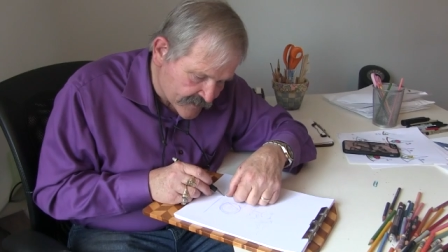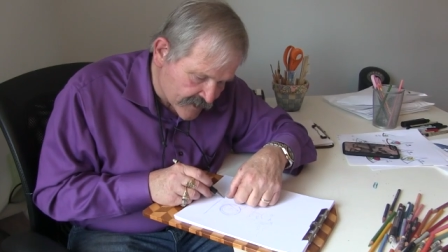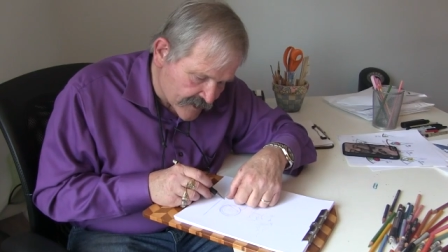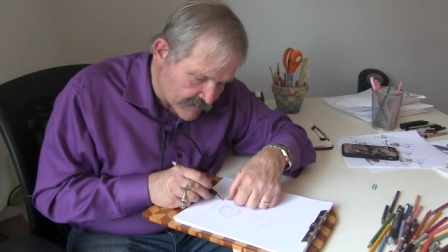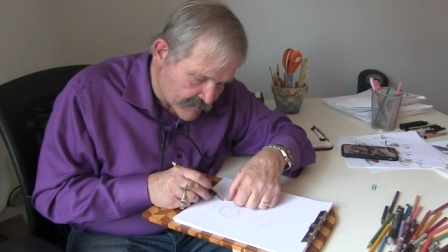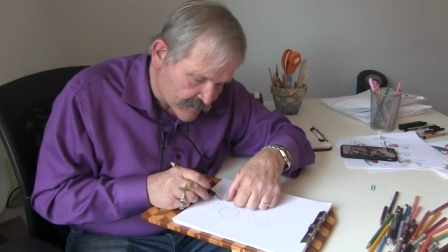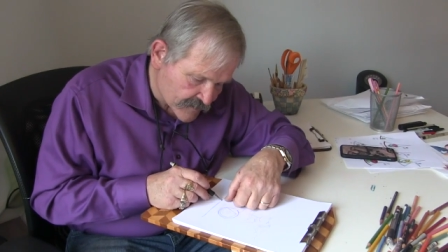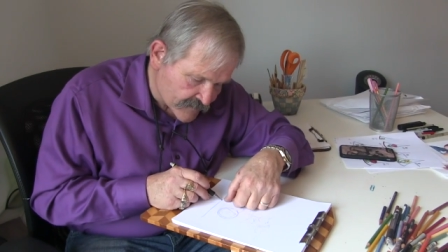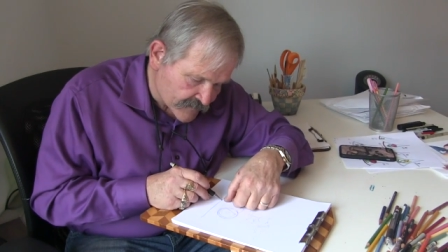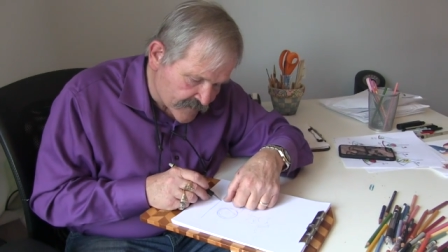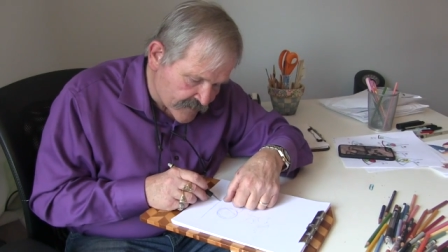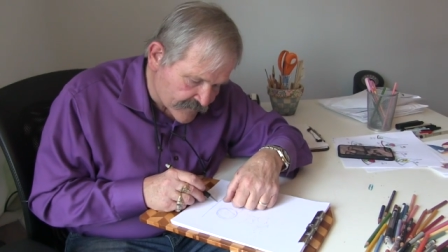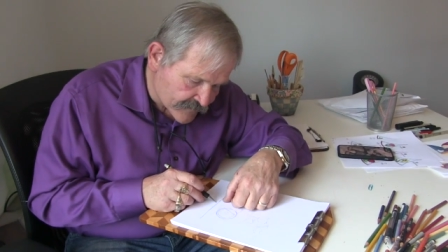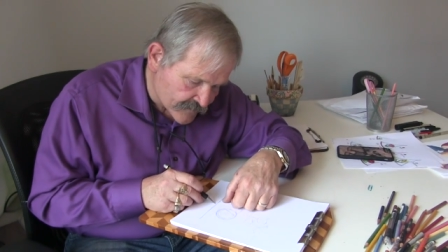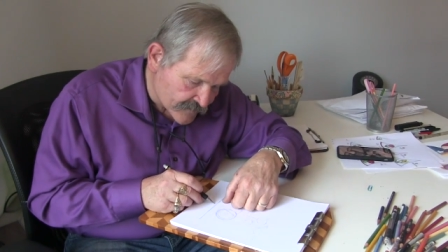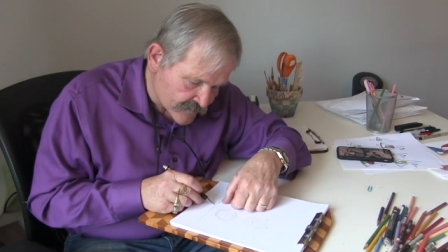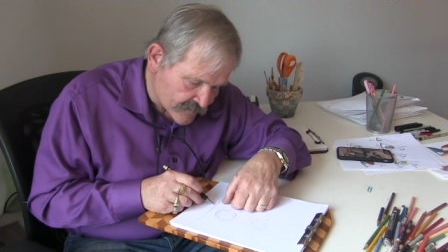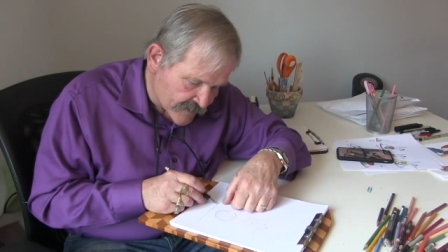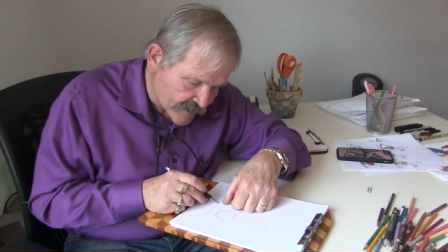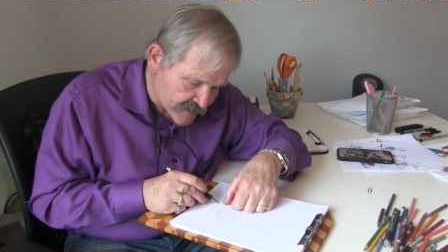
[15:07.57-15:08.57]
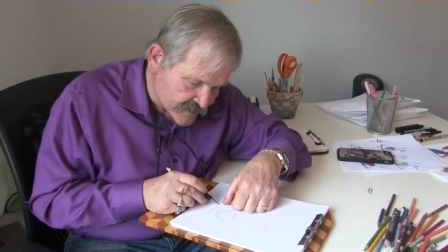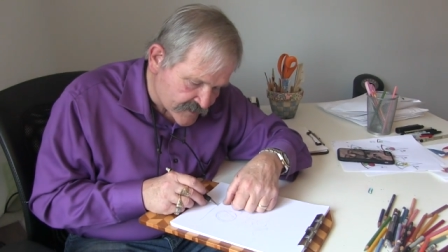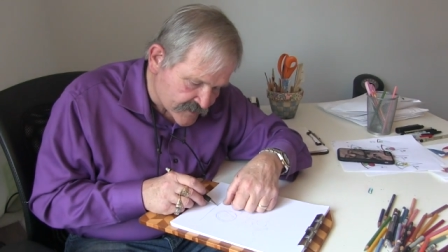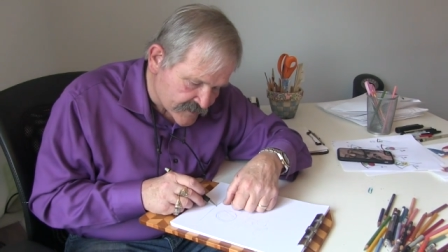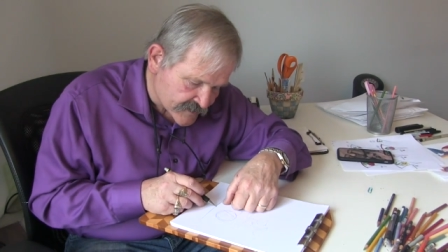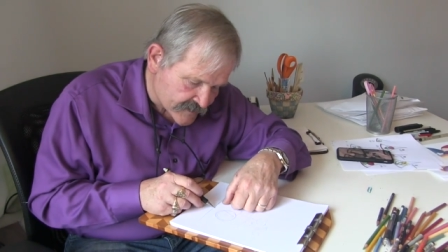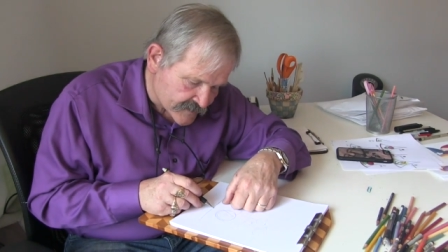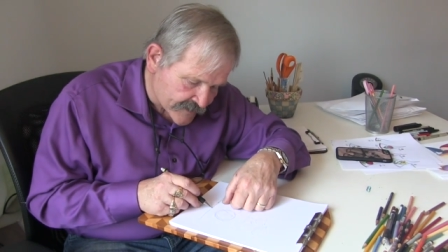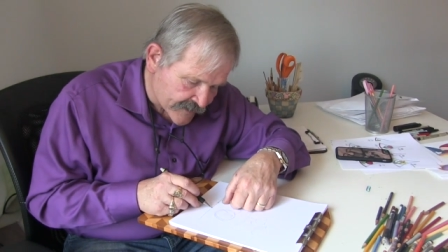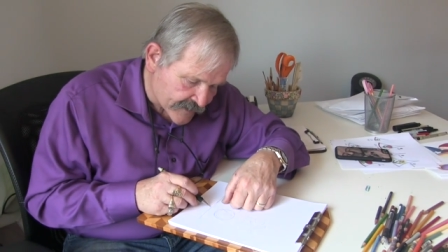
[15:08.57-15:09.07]
number of different
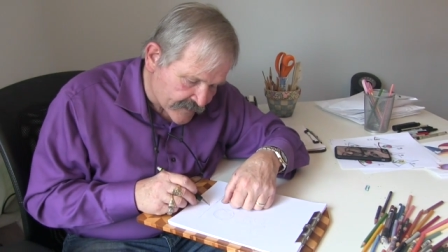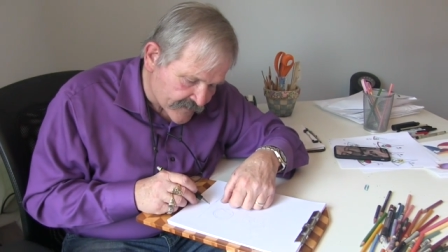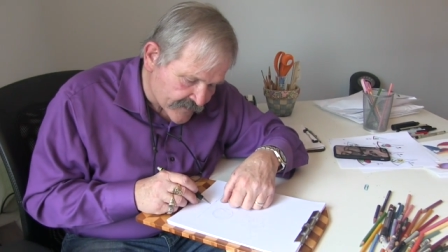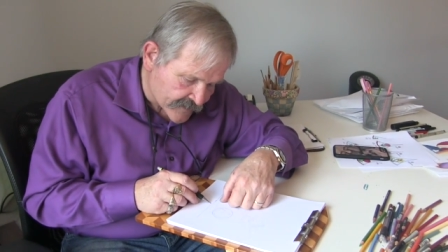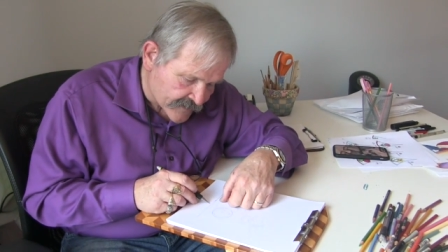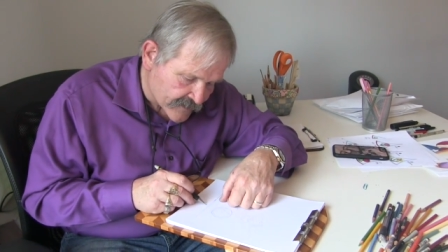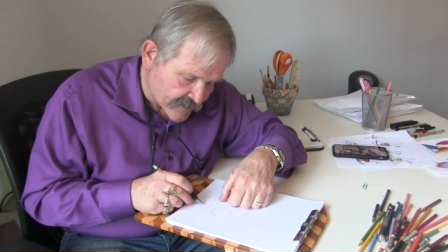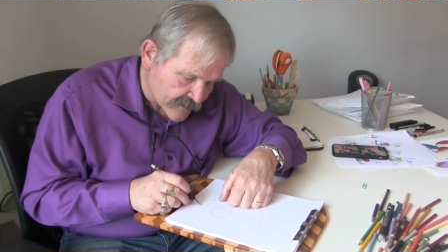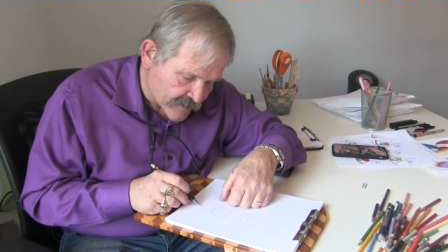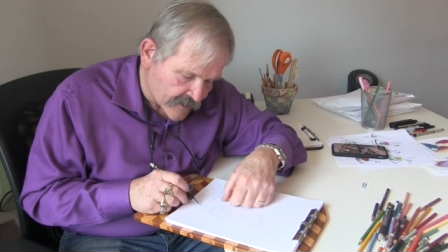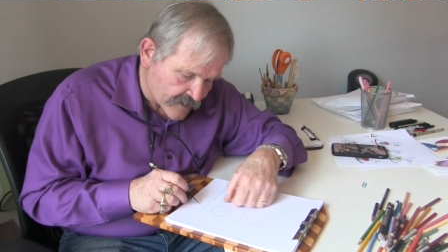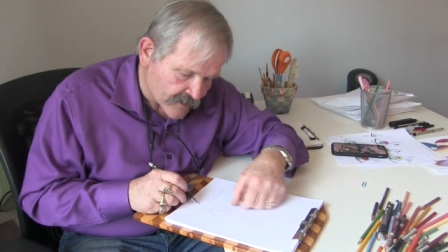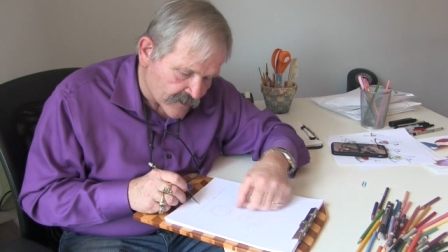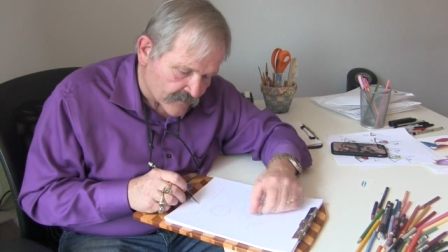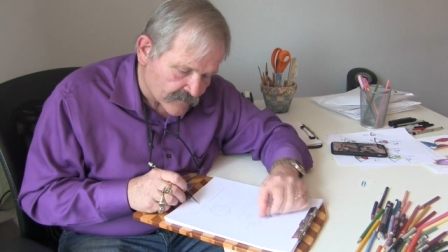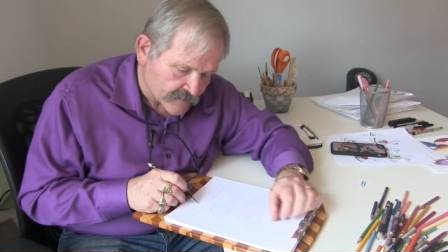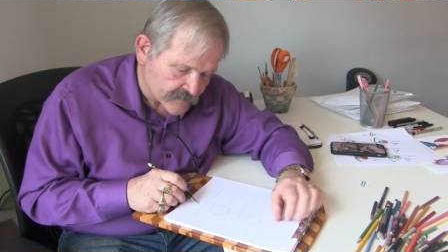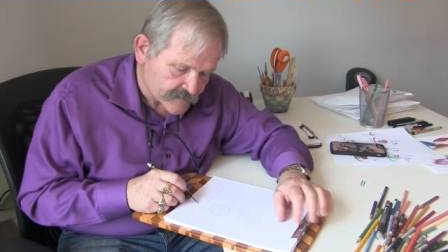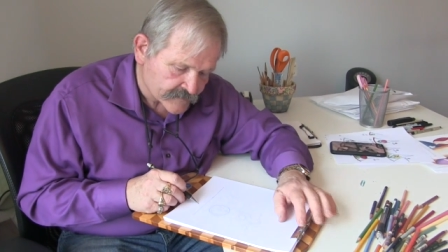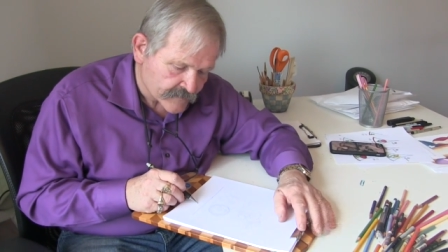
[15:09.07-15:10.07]
directions that that thing can go.